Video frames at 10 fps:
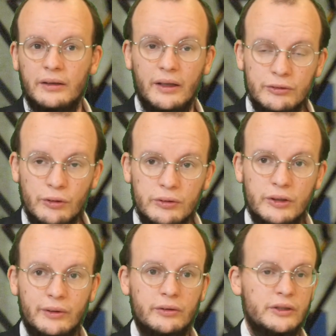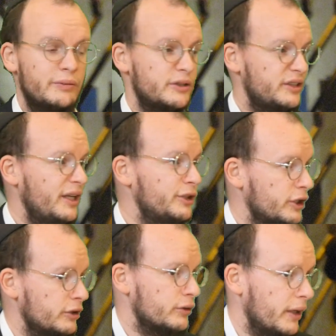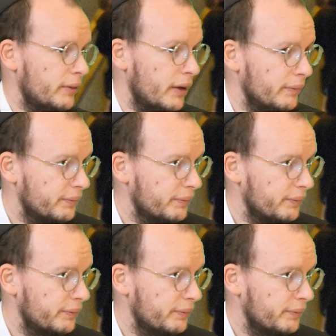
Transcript: That was also because he was teaching Torah.